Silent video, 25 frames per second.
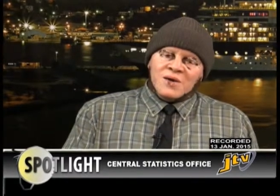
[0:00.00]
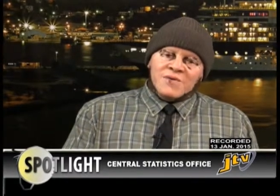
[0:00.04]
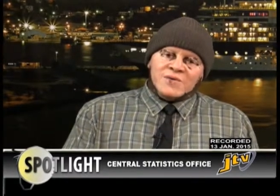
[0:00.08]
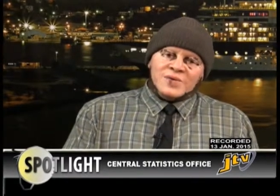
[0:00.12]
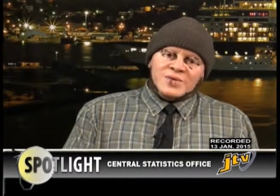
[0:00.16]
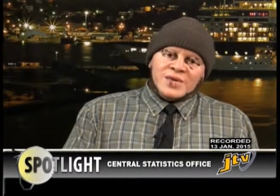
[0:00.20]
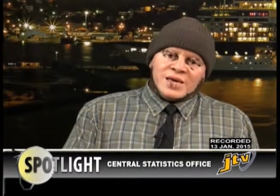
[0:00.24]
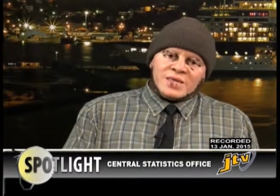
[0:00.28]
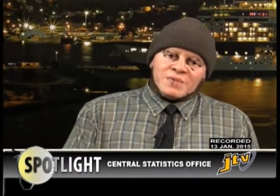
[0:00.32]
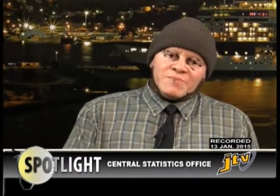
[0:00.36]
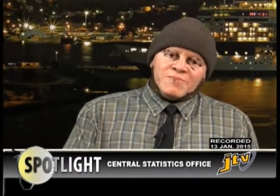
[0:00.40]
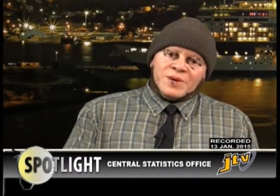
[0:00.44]

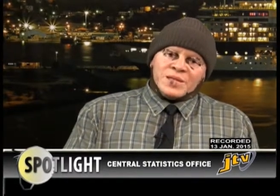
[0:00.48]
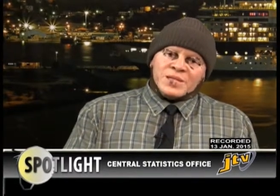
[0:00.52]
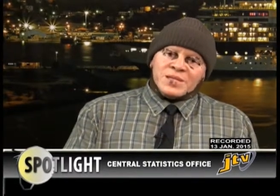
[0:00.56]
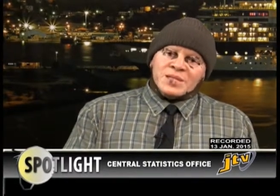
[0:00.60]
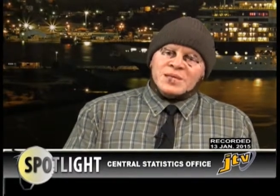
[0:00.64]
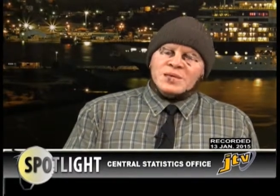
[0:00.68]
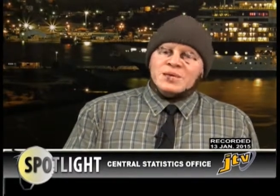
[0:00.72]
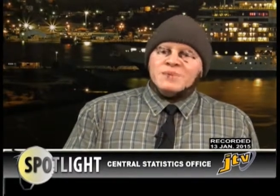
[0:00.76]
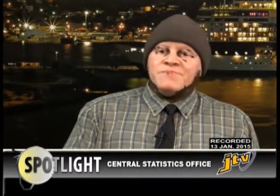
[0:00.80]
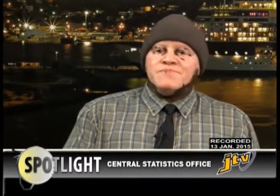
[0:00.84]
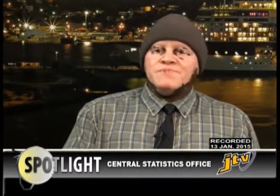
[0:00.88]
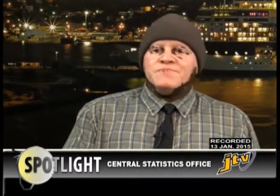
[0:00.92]
Yes, but
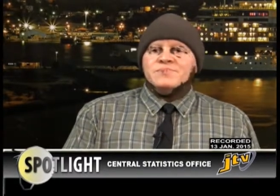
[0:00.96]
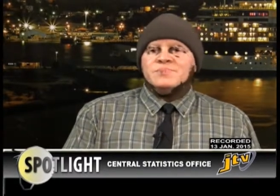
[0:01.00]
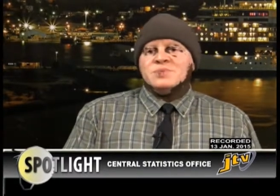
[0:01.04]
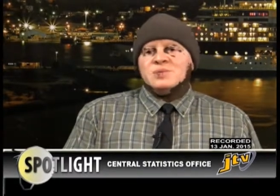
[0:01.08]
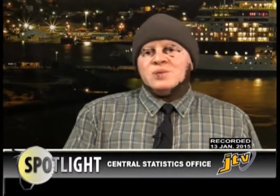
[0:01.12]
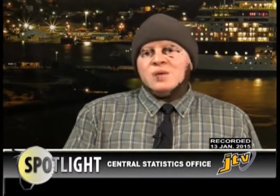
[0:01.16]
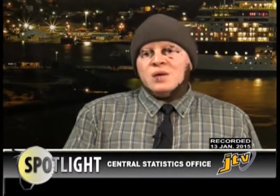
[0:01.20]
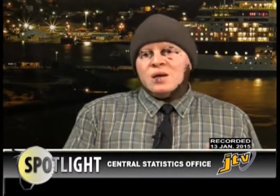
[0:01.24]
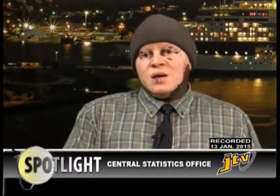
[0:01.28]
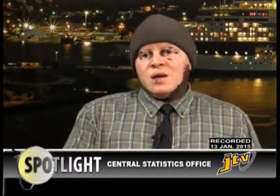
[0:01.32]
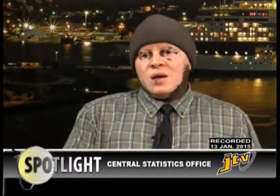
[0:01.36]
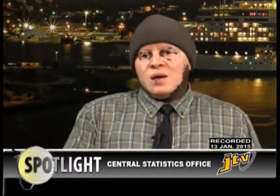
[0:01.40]

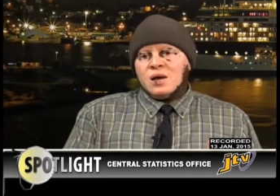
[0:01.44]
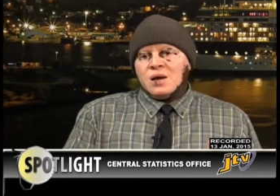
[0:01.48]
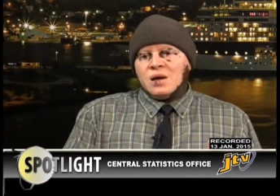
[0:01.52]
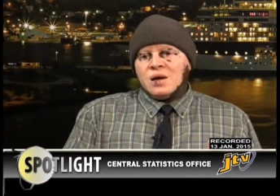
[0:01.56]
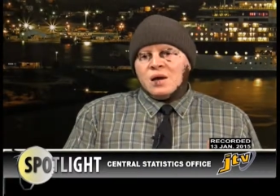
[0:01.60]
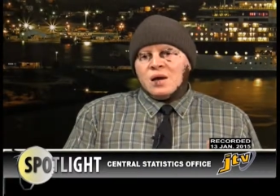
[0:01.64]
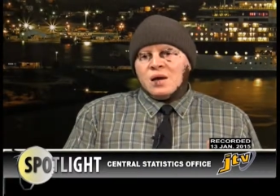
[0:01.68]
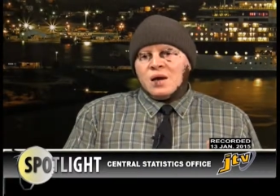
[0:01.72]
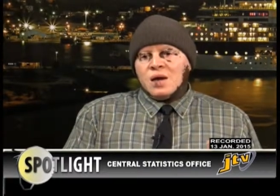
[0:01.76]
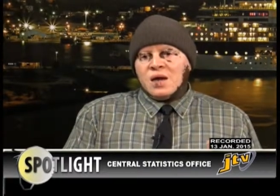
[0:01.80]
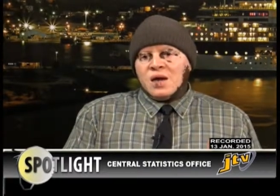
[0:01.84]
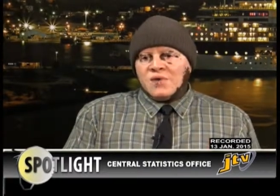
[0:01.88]

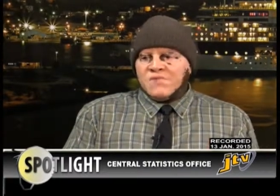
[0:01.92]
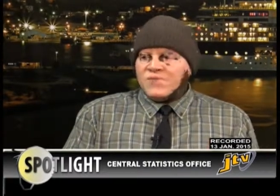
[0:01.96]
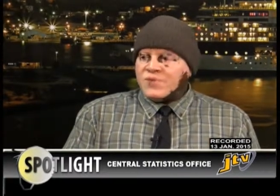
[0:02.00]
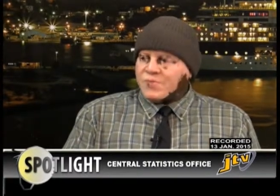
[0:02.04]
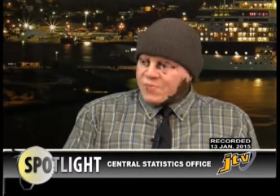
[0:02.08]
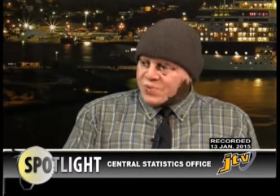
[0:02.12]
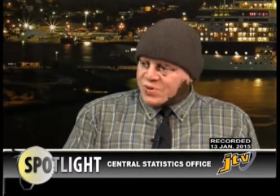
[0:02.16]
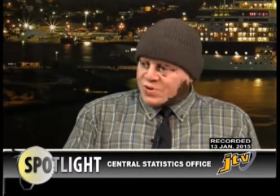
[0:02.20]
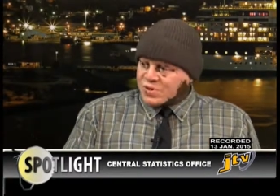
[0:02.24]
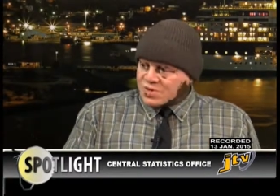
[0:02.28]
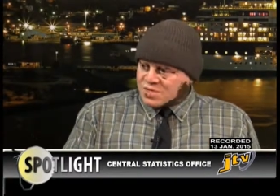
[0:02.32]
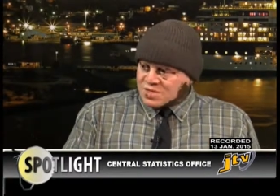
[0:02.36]
every
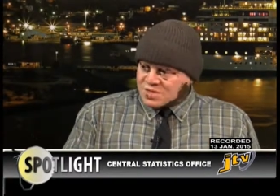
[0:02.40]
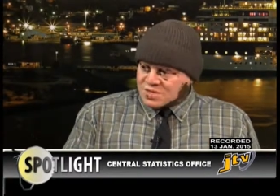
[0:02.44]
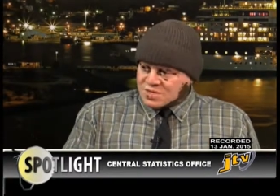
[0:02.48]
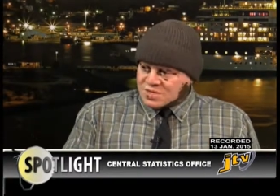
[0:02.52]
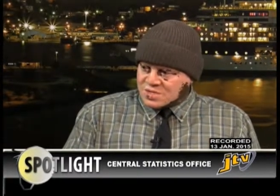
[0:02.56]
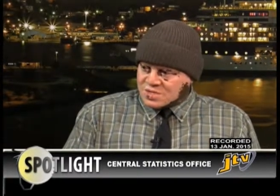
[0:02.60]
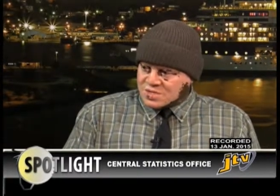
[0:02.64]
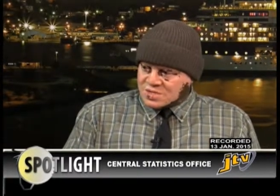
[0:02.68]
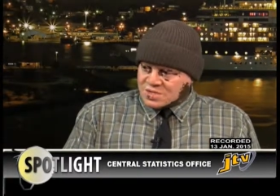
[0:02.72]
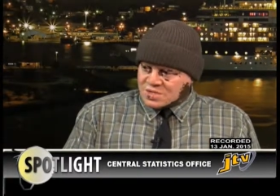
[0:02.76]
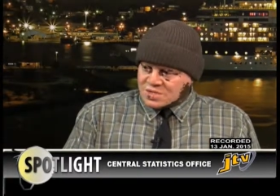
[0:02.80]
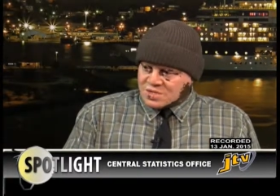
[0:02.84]

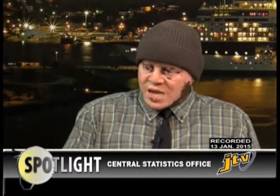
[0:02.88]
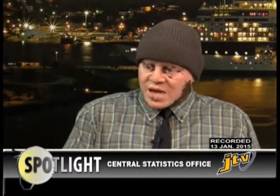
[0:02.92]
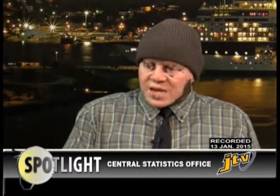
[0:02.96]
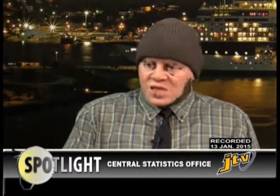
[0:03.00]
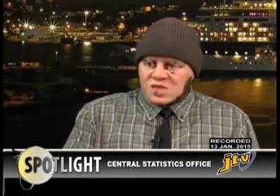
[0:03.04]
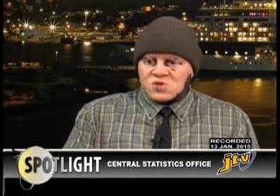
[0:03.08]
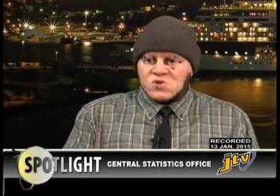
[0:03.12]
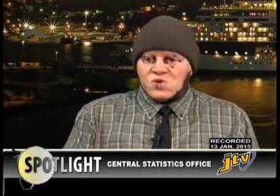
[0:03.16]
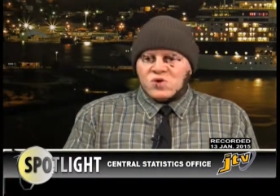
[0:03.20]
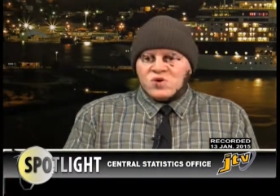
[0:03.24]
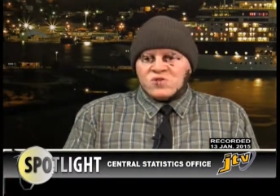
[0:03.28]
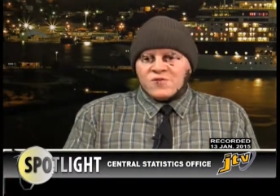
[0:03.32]
person that
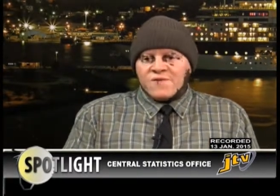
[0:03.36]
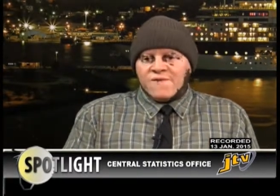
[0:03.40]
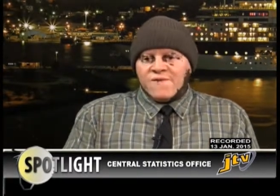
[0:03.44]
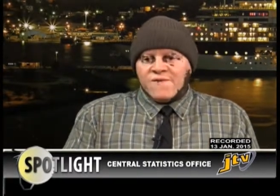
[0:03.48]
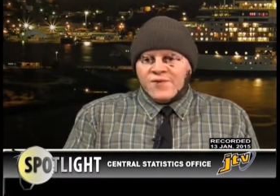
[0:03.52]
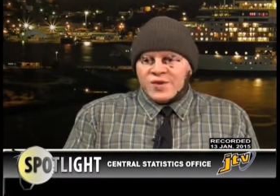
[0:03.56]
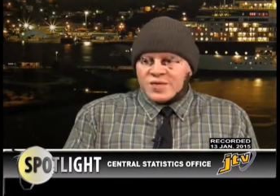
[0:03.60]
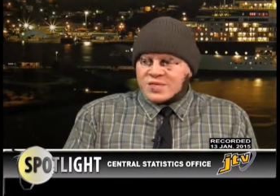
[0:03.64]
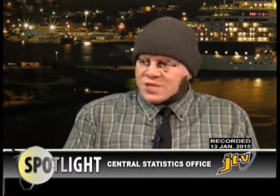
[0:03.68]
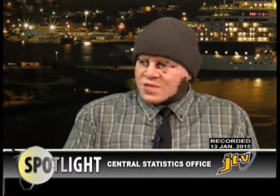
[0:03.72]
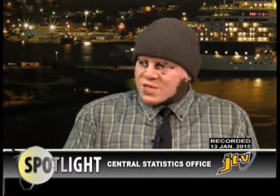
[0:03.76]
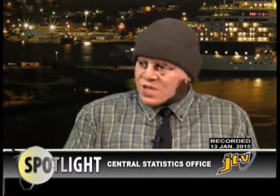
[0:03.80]
is going to
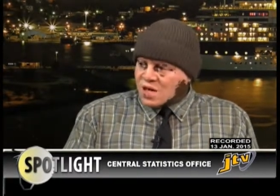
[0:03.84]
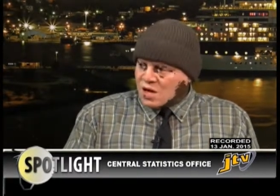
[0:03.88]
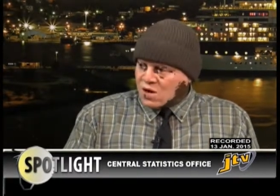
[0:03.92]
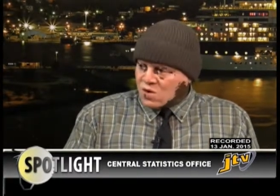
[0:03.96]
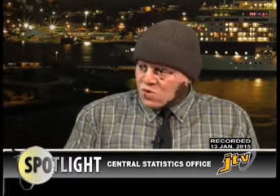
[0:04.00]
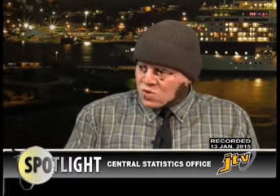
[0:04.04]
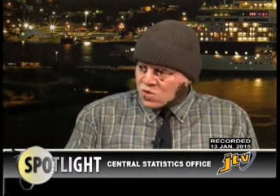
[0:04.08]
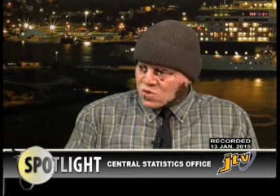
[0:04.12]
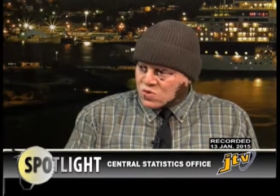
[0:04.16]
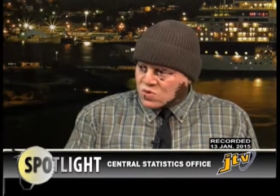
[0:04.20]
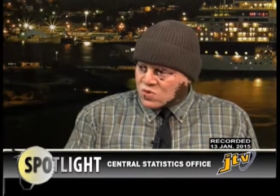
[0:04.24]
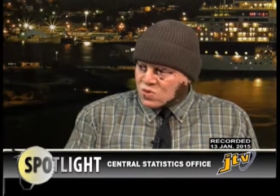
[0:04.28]
visit the
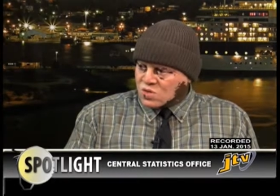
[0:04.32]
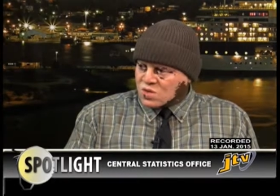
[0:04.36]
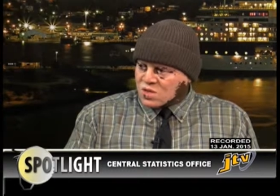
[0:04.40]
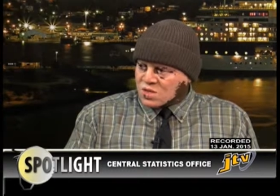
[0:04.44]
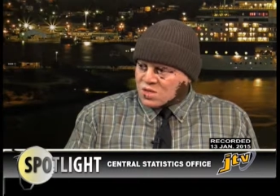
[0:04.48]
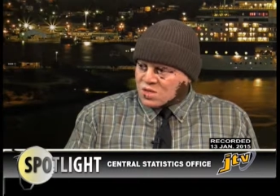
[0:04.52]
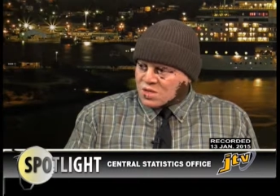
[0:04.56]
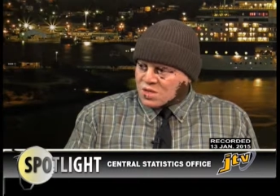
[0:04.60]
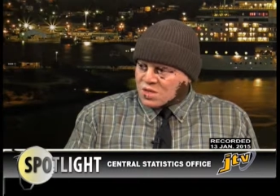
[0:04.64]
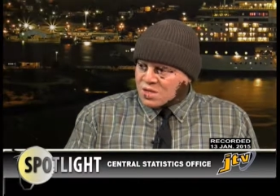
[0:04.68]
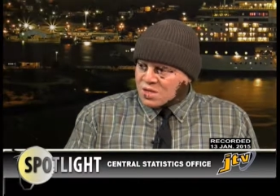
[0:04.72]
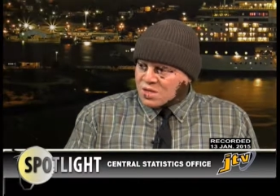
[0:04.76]

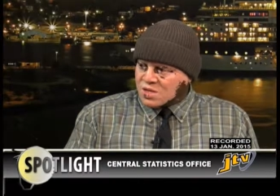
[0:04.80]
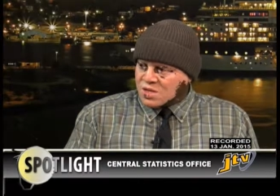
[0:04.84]
households